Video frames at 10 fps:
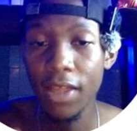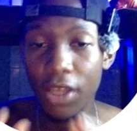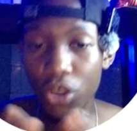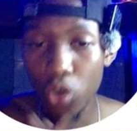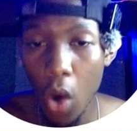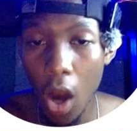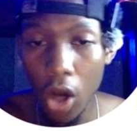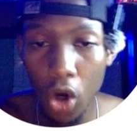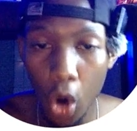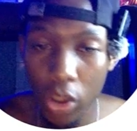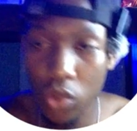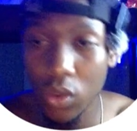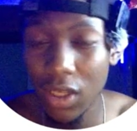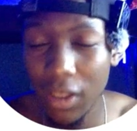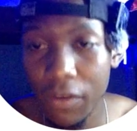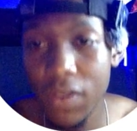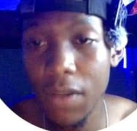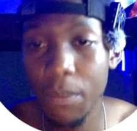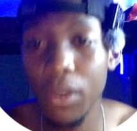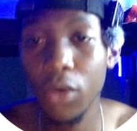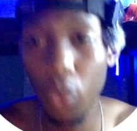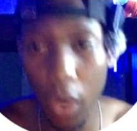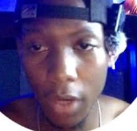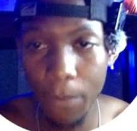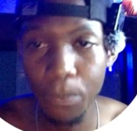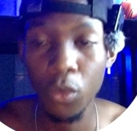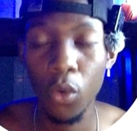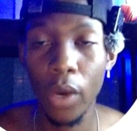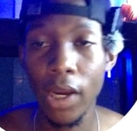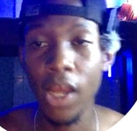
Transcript: that you are going to deliver something great, right?